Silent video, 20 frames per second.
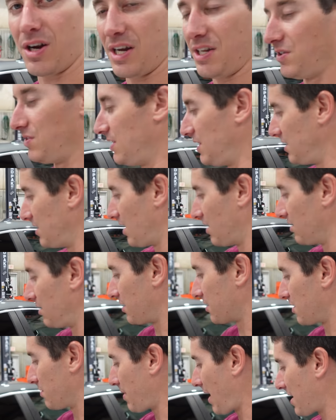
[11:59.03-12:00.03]
and you need to
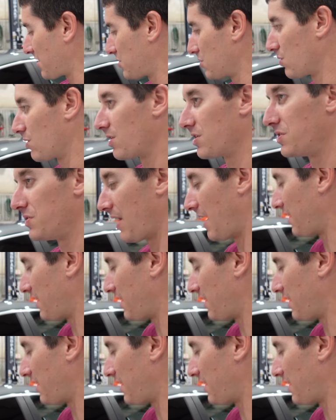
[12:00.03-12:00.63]
unlock the back door you